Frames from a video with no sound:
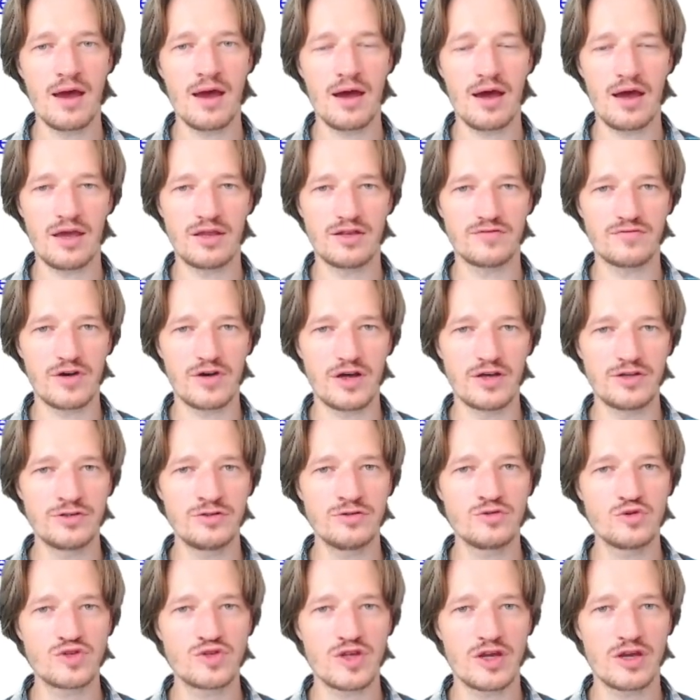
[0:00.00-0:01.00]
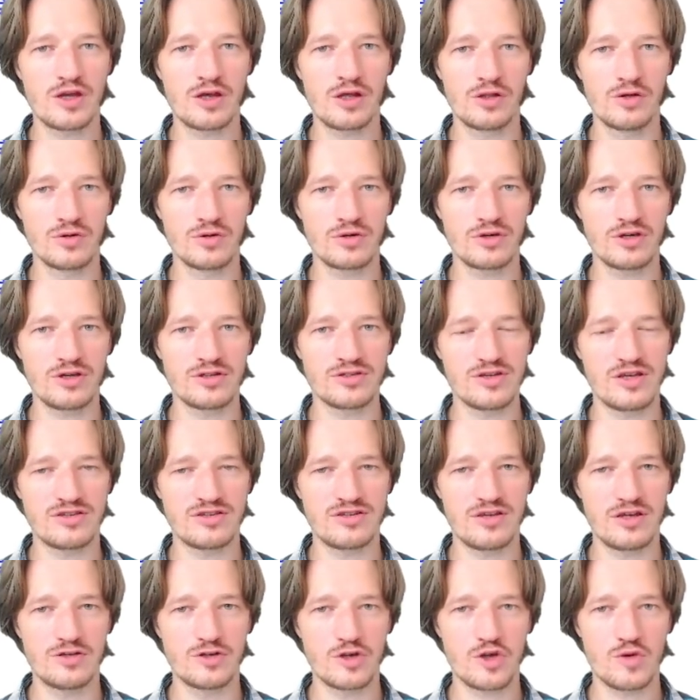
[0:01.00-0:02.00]
I invite you to take a look at
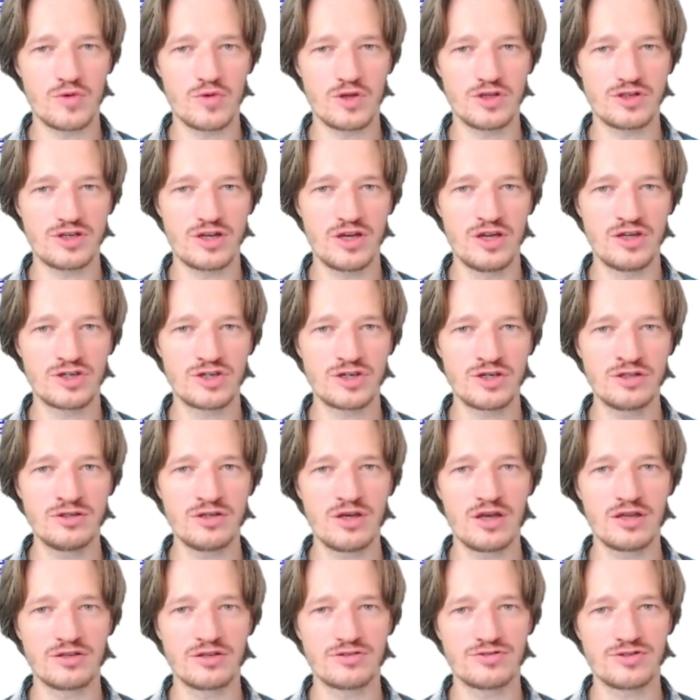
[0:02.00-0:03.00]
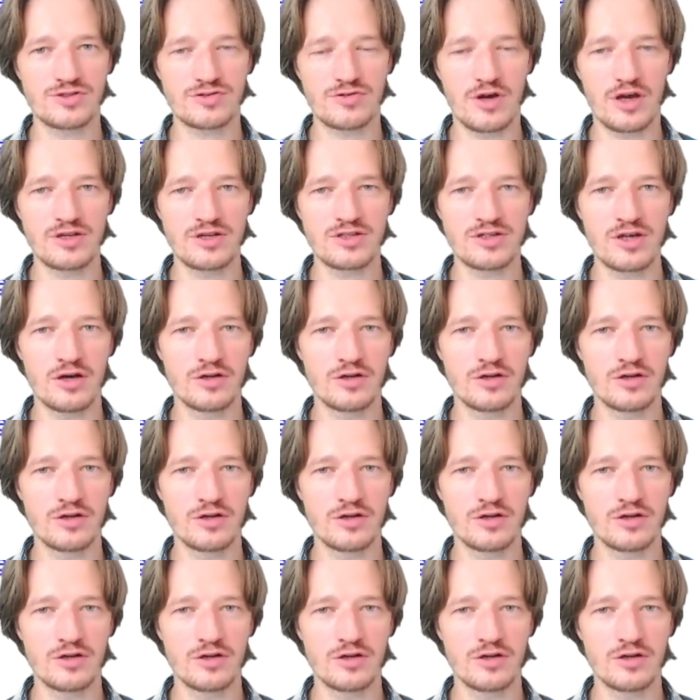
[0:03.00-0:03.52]
Tessia documentation and try it out